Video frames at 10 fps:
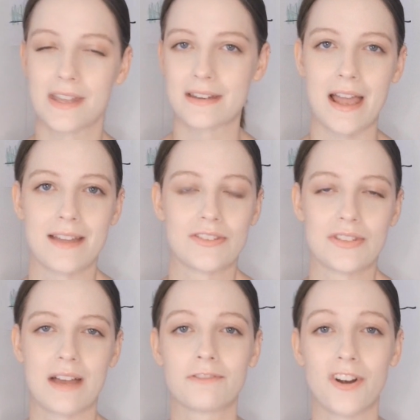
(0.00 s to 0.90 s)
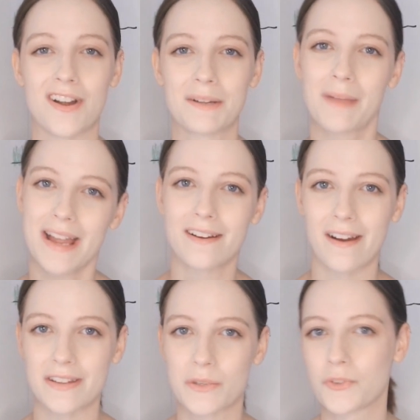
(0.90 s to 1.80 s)
that I just have chronic
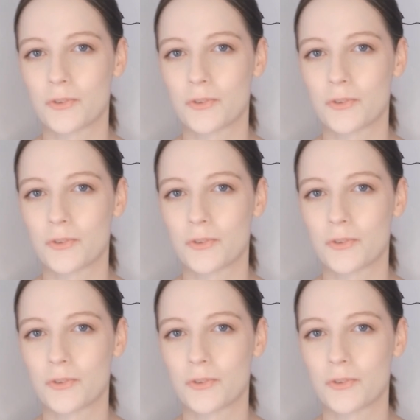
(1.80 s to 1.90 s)
migraines,